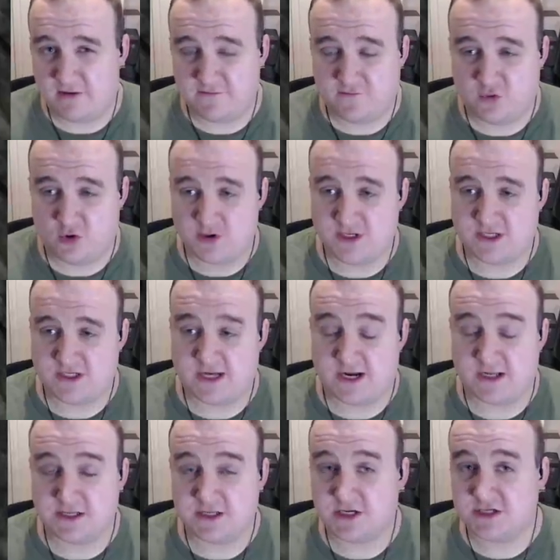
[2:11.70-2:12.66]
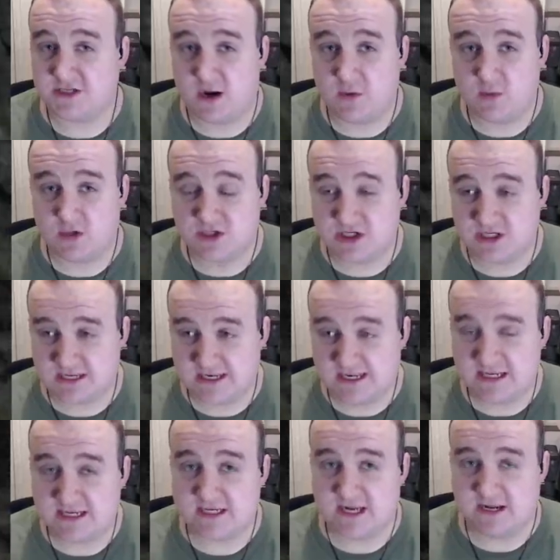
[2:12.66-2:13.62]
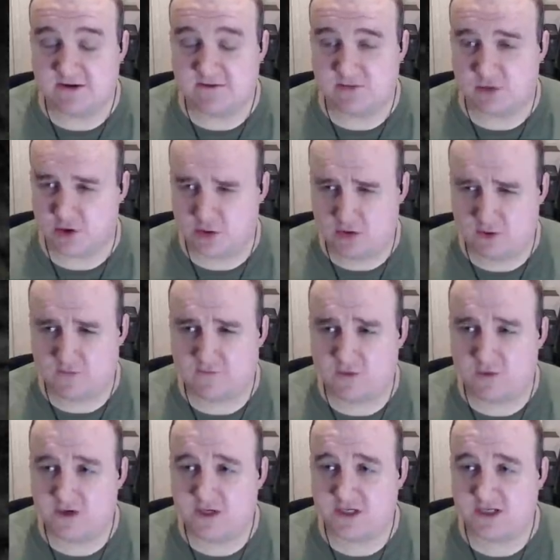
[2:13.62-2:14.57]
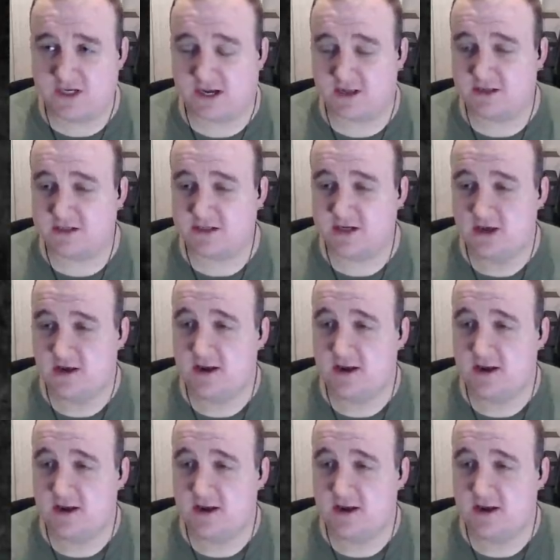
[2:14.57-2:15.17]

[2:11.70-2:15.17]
40 seconds because I was just listening for a good 40 seconds.